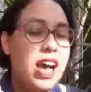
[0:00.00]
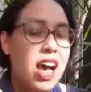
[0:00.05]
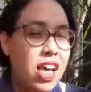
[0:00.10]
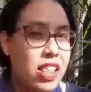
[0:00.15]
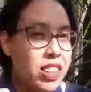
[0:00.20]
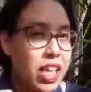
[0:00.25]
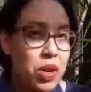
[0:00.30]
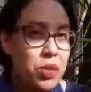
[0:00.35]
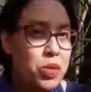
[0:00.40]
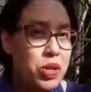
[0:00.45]

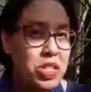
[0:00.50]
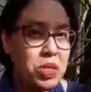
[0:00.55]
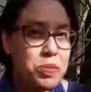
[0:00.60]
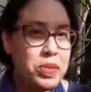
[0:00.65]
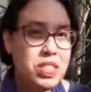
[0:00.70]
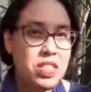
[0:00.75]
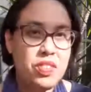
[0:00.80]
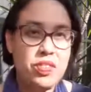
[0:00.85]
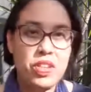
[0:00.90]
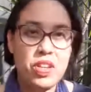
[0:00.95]
They were
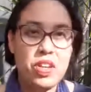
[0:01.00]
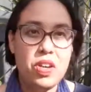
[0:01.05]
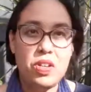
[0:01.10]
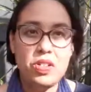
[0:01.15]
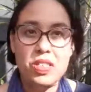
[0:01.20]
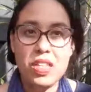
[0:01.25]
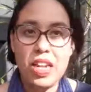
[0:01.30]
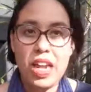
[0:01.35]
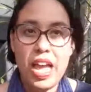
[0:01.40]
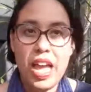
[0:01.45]
specific
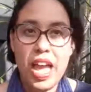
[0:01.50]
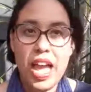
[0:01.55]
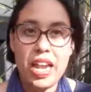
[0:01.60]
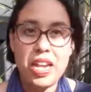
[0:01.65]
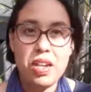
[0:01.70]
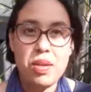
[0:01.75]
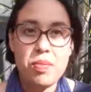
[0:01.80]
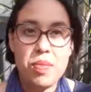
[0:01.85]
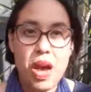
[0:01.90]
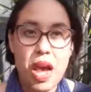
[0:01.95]
goals that I
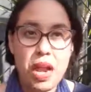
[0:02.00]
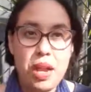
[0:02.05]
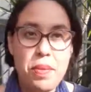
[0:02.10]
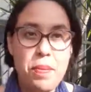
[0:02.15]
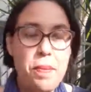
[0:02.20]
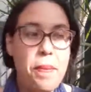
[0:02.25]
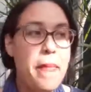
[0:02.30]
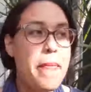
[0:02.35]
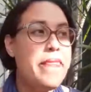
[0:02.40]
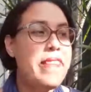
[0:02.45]
had in mind.
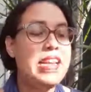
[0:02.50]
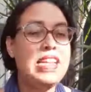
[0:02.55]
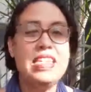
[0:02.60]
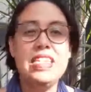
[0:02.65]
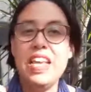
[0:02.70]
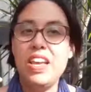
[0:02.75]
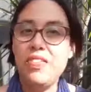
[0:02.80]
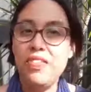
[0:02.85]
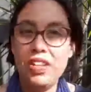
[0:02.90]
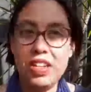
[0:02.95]
They're
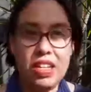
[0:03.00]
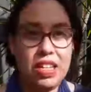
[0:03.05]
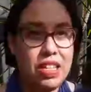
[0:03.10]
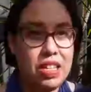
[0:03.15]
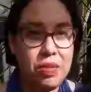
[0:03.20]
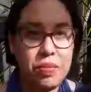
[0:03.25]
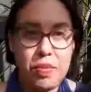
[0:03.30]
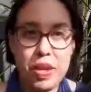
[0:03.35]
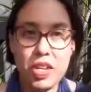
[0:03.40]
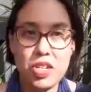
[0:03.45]

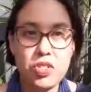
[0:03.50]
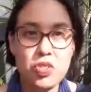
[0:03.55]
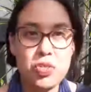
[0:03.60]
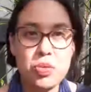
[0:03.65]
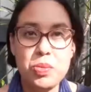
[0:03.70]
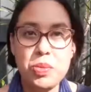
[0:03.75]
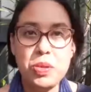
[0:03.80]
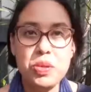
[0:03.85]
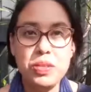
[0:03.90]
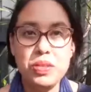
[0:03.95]
definitely
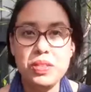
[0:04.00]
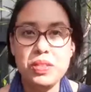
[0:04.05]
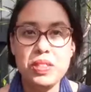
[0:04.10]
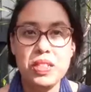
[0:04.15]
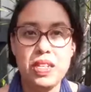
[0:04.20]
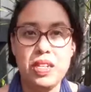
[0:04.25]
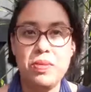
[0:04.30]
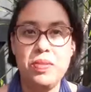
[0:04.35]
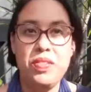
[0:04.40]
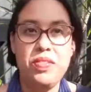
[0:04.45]
measurable.
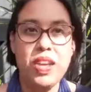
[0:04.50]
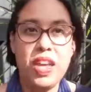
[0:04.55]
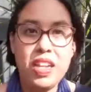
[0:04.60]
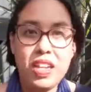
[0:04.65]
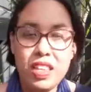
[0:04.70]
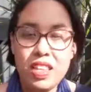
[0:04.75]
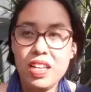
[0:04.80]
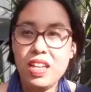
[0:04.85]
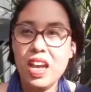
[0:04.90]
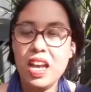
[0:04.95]
If
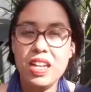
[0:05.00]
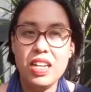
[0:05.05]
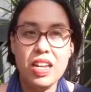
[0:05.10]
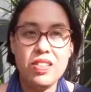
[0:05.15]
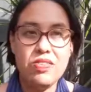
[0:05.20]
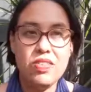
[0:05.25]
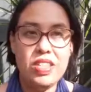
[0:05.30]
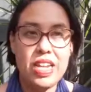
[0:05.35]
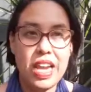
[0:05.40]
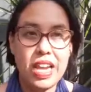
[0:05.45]
anything, I
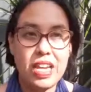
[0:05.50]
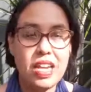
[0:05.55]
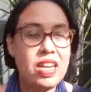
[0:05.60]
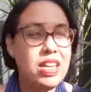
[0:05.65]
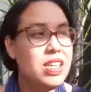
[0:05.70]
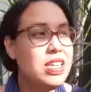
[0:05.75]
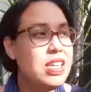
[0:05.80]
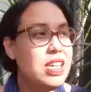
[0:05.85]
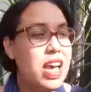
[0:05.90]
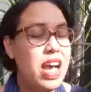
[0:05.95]
love
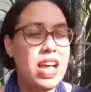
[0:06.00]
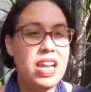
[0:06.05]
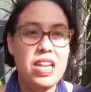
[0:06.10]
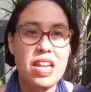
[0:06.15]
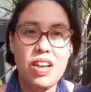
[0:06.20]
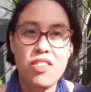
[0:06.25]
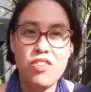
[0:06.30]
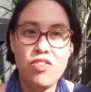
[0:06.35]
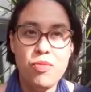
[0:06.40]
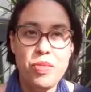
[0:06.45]
data. I
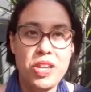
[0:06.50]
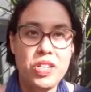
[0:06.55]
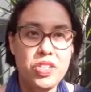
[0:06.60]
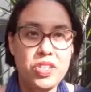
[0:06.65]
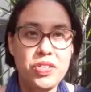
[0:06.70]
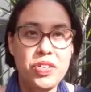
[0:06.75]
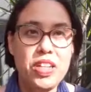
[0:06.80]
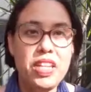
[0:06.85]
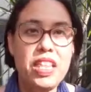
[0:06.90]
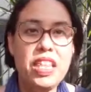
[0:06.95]
love
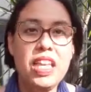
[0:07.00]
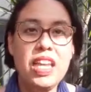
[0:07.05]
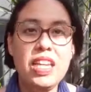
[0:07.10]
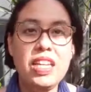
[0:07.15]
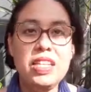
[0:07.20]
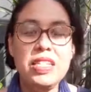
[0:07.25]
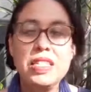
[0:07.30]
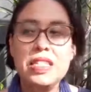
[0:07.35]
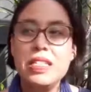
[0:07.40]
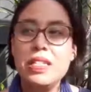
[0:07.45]
measuring
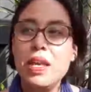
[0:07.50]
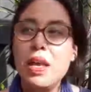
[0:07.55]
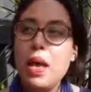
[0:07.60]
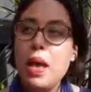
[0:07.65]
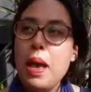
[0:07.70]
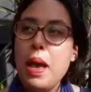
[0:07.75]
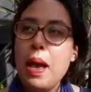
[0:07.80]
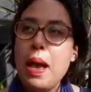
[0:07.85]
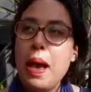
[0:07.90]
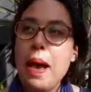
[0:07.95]
things.
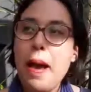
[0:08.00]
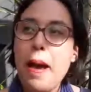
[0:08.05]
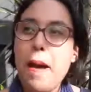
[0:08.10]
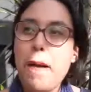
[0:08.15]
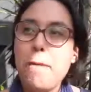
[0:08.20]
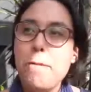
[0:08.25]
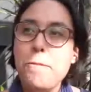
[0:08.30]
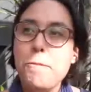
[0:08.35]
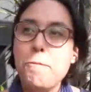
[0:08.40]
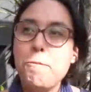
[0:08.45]

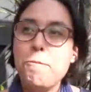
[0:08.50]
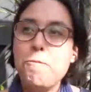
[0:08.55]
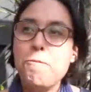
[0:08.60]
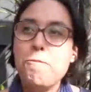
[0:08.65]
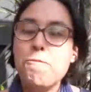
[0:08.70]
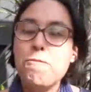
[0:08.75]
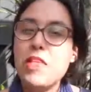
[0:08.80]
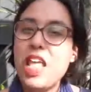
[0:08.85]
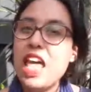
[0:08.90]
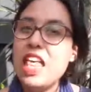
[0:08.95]
The
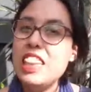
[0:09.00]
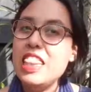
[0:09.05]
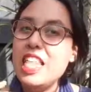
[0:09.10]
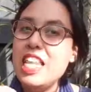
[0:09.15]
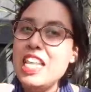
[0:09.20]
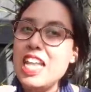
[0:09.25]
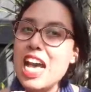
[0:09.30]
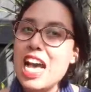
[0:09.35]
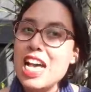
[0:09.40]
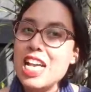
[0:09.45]

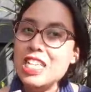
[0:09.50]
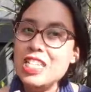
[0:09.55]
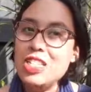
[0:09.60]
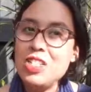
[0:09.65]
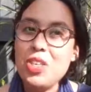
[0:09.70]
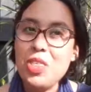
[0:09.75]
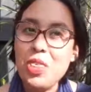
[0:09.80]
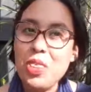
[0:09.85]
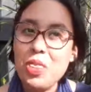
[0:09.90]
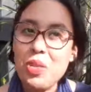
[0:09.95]

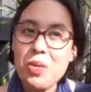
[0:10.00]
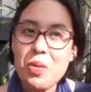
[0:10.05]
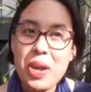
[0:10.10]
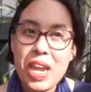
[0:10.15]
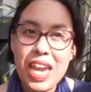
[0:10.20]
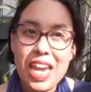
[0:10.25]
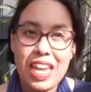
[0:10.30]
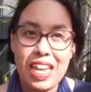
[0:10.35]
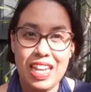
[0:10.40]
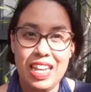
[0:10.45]
last
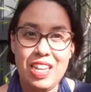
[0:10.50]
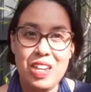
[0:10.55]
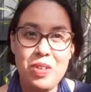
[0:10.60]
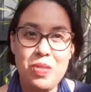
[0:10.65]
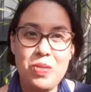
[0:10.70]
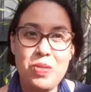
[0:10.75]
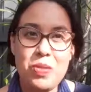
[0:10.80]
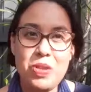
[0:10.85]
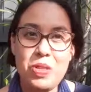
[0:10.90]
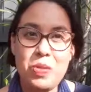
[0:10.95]
3
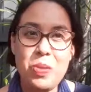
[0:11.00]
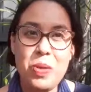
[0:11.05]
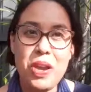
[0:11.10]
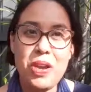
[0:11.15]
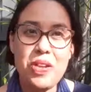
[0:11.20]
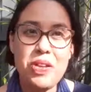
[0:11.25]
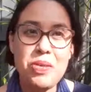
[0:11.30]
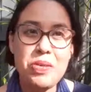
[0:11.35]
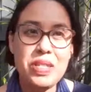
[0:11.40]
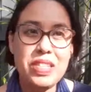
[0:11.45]
was
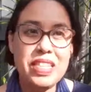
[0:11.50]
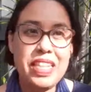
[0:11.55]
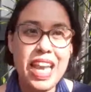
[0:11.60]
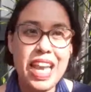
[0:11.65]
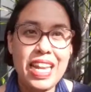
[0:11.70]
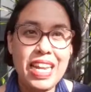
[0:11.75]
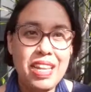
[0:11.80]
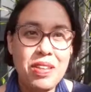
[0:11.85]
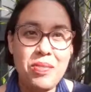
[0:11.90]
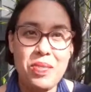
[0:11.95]
where it was
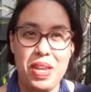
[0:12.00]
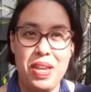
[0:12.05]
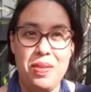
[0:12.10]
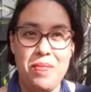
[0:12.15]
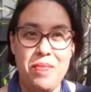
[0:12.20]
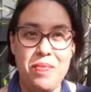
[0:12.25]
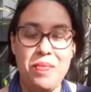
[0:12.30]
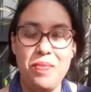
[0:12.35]
getting me.